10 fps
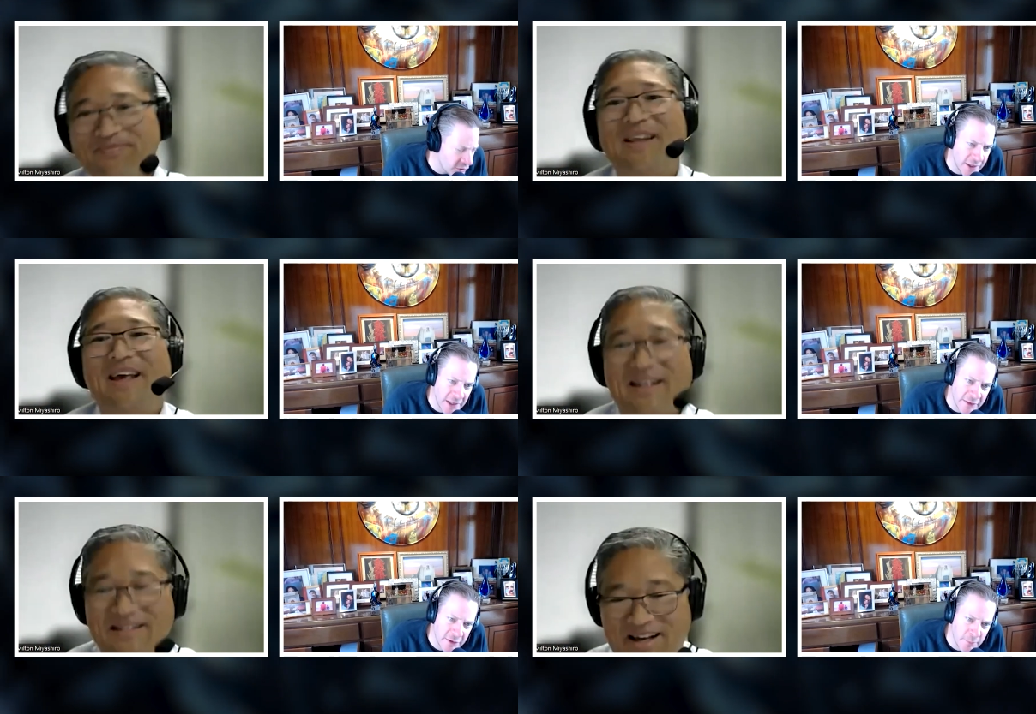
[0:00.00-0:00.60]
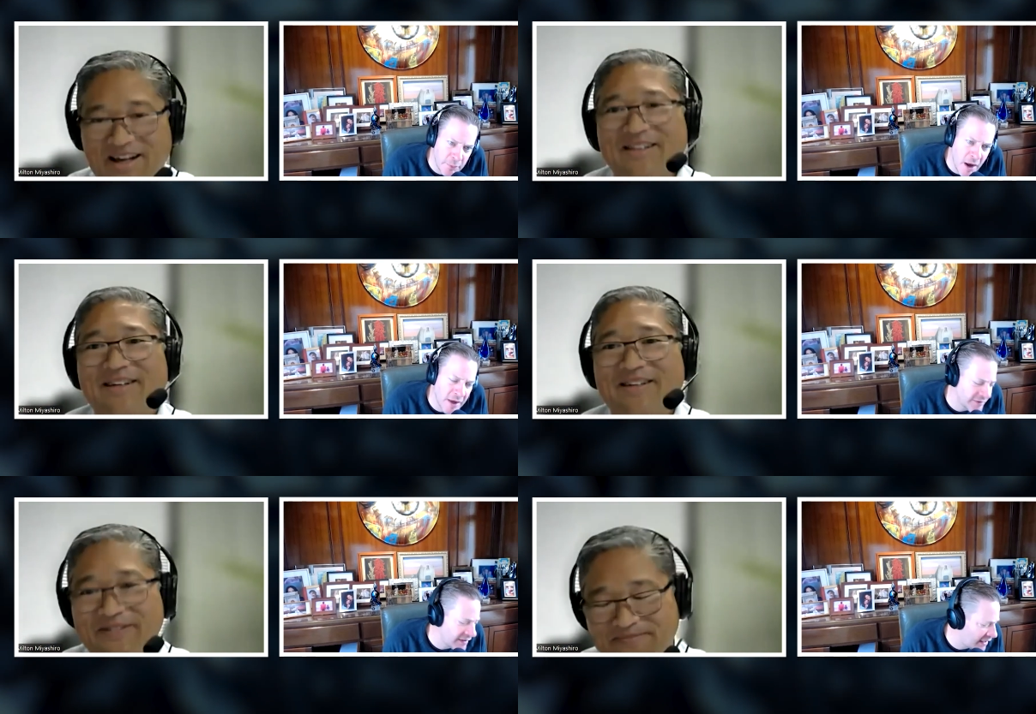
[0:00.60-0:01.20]
Speaker 1: looking exactly. at their
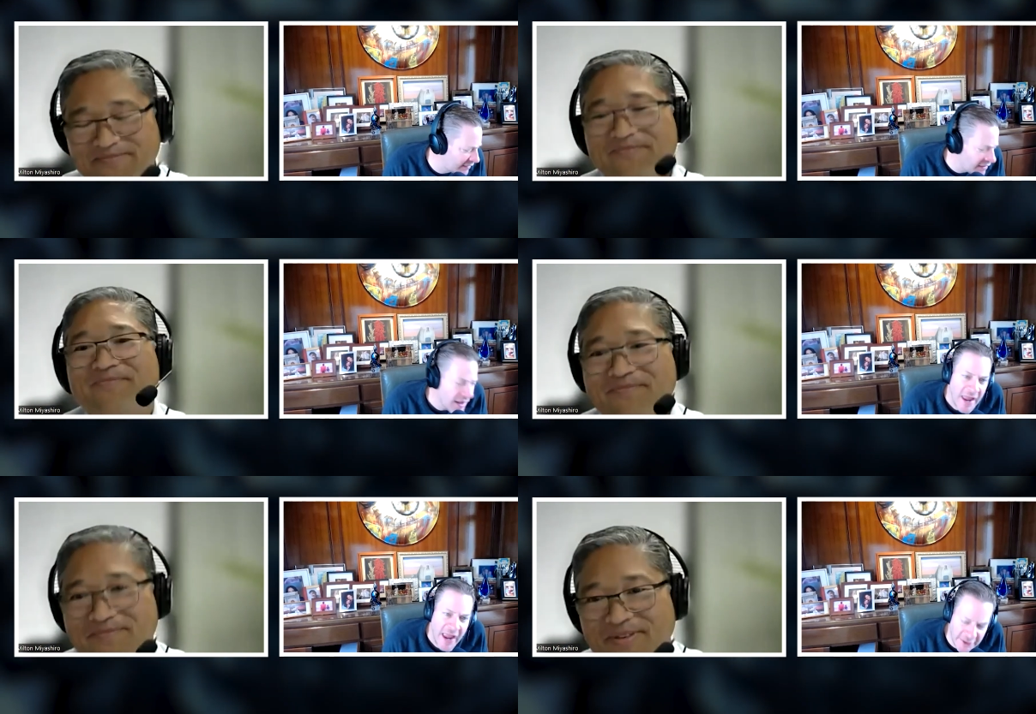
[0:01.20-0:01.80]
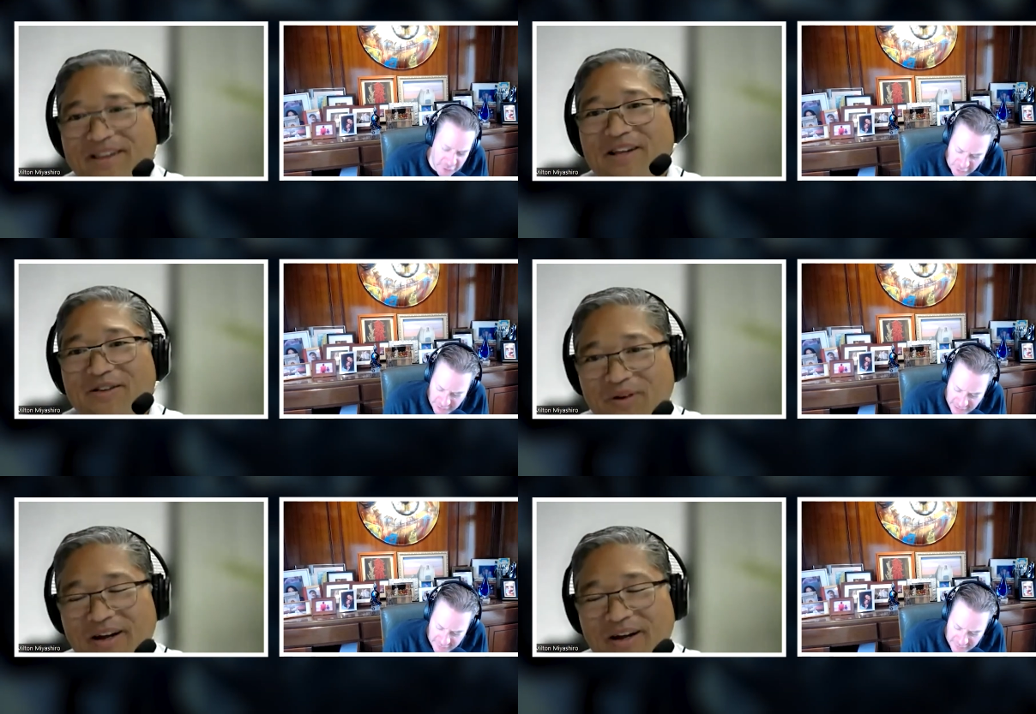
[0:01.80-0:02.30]
process, and That's you're looking